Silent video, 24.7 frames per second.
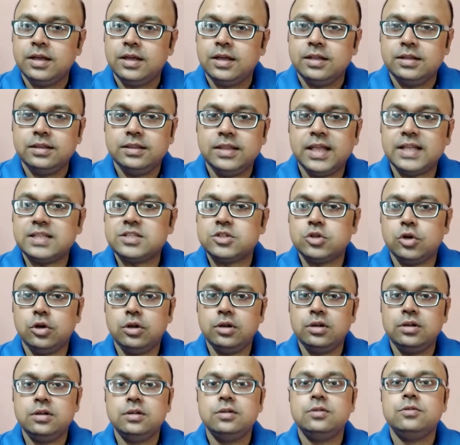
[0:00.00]
That's
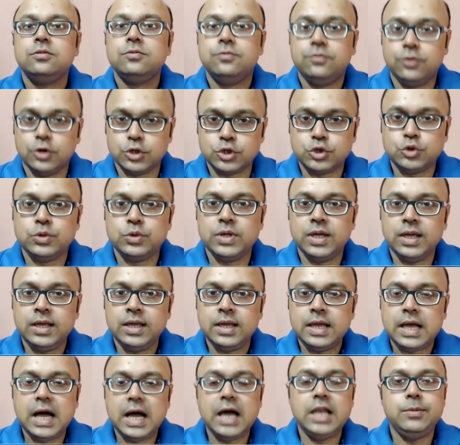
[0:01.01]
all for
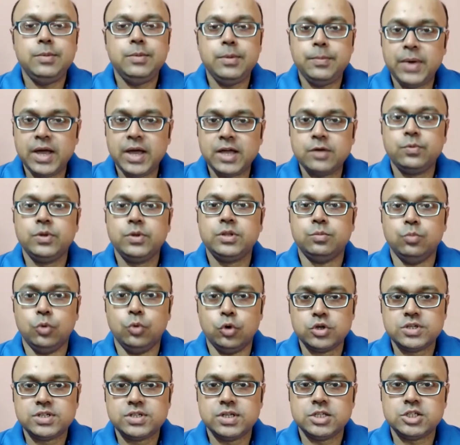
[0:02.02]
today. I'll be back with
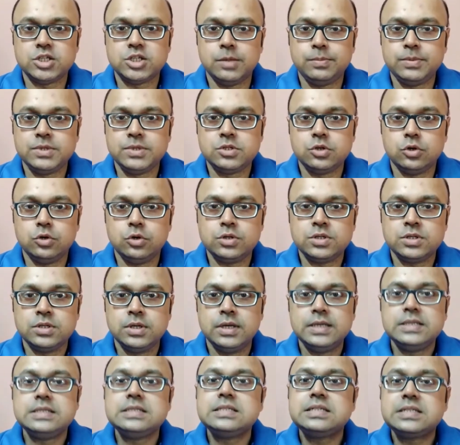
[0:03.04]
more such episodes.
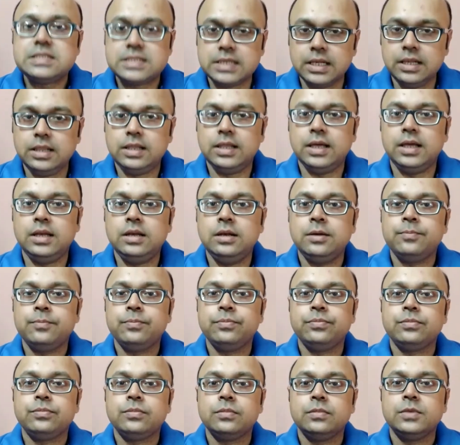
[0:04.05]
Till then,
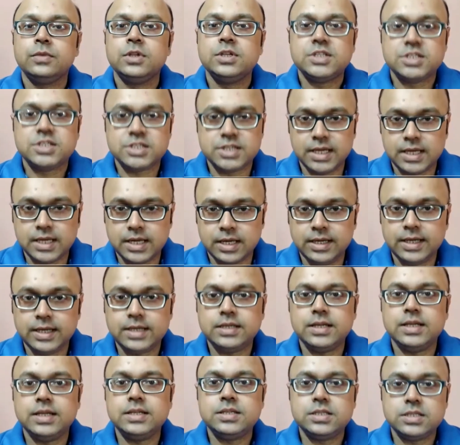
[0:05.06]
stay
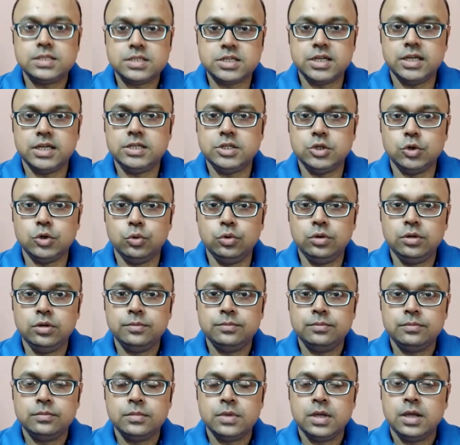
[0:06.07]
connected, stay tuned.
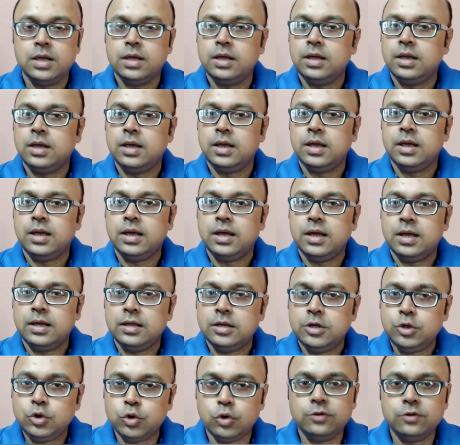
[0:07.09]

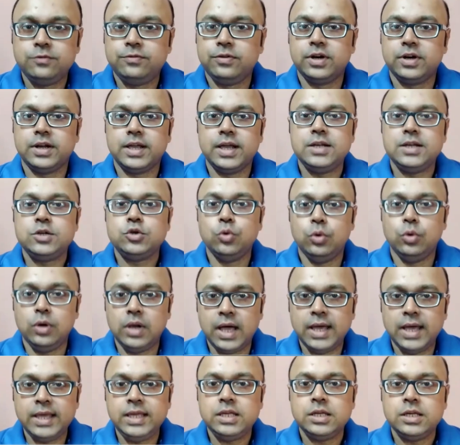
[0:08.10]
Don't forget to
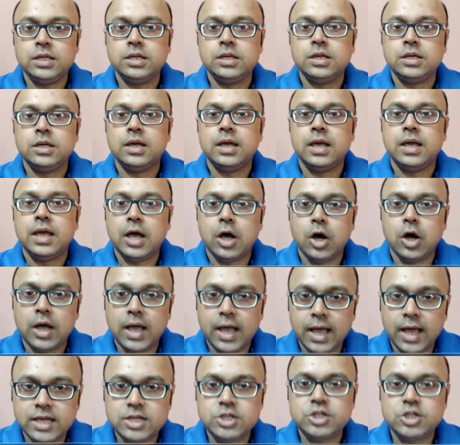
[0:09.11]
like
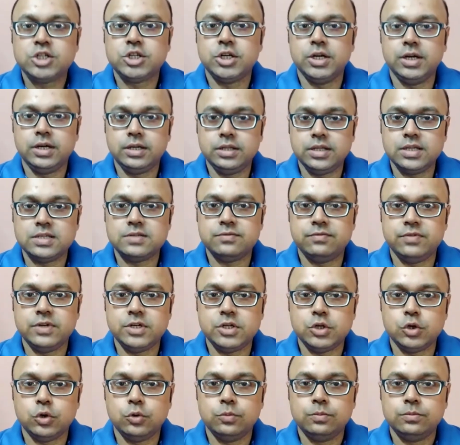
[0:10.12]
and share this
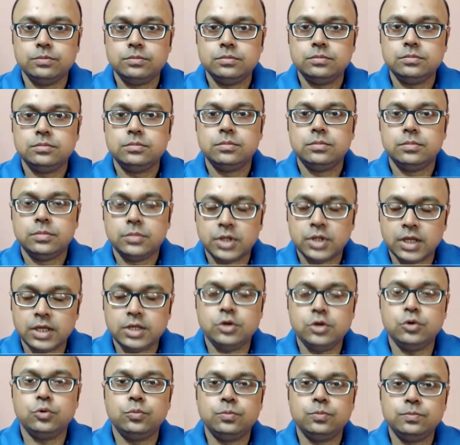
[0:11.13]
video.
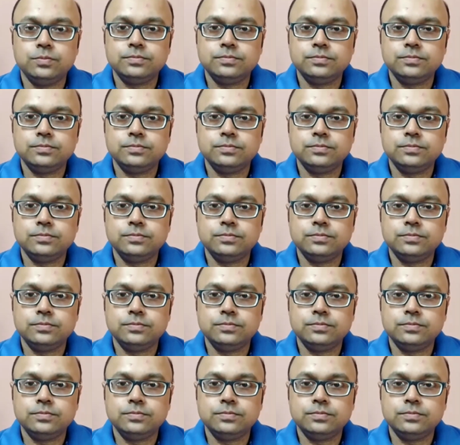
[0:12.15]
Thank you.